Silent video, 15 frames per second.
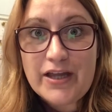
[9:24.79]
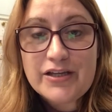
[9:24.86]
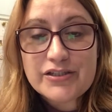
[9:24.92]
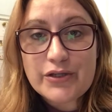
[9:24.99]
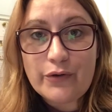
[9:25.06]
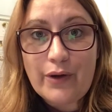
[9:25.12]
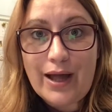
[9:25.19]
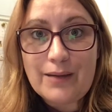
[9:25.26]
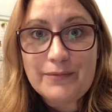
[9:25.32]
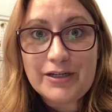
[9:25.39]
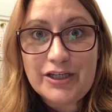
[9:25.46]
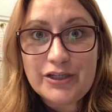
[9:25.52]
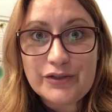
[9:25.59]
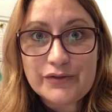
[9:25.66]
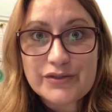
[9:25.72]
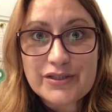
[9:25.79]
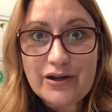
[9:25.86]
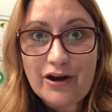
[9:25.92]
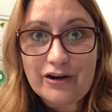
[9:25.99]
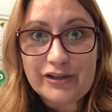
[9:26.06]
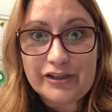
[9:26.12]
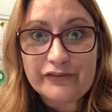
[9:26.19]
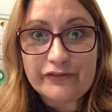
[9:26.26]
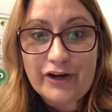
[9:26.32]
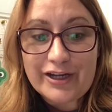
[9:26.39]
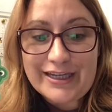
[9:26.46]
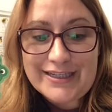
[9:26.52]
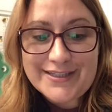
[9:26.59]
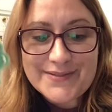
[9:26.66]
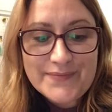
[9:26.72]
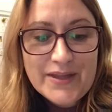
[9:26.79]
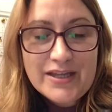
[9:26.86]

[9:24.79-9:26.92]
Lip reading: So I'm going to use our little froggies.